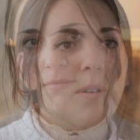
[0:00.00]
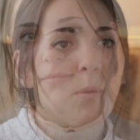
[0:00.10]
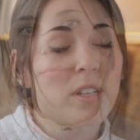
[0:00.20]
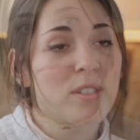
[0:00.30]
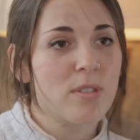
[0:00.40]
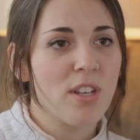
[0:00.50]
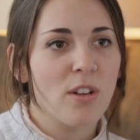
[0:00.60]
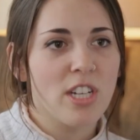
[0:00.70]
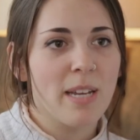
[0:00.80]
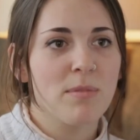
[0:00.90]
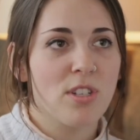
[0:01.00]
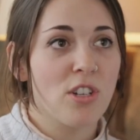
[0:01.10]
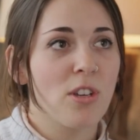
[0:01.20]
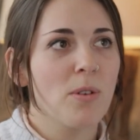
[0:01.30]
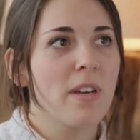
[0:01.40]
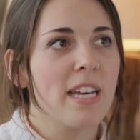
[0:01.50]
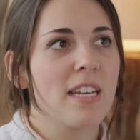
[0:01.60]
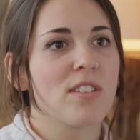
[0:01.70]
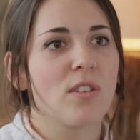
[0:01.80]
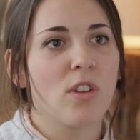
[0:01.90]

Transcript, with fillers: What sociology aims to do is